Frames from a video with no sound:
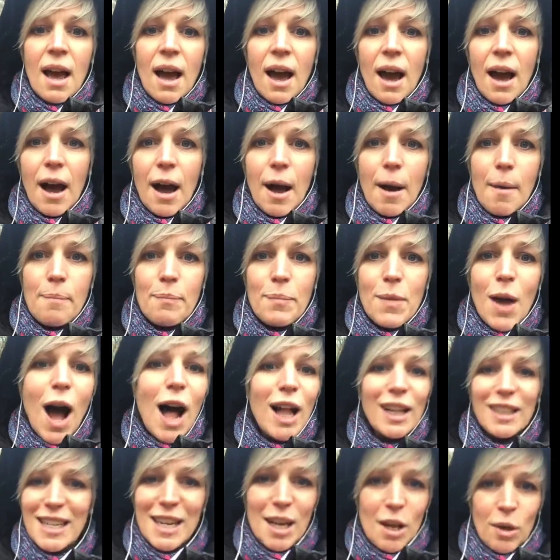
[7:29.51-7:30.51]

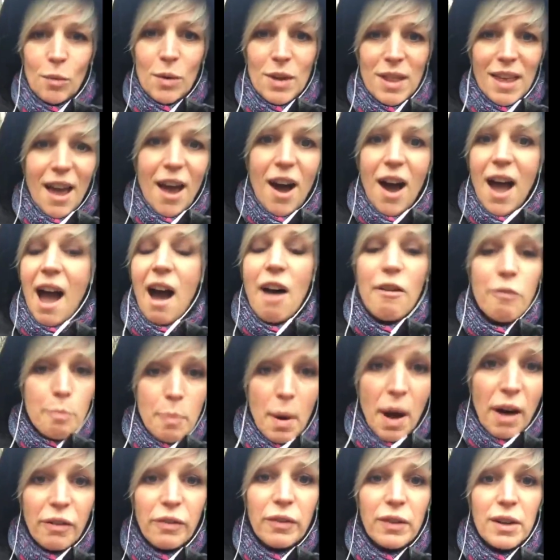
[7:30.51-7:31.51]
I'll deal with it. I have
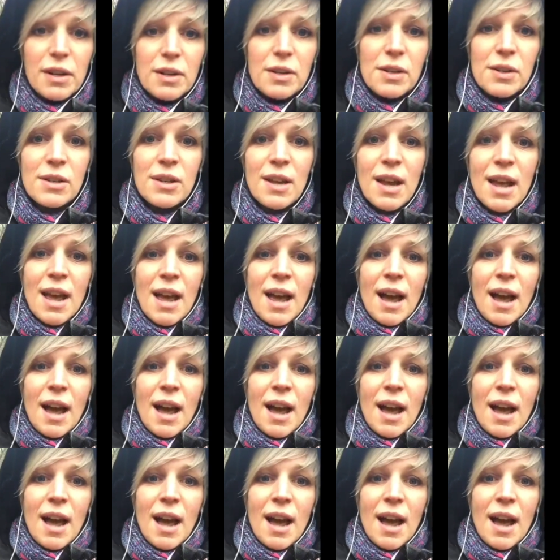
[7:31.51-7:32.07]
buffers.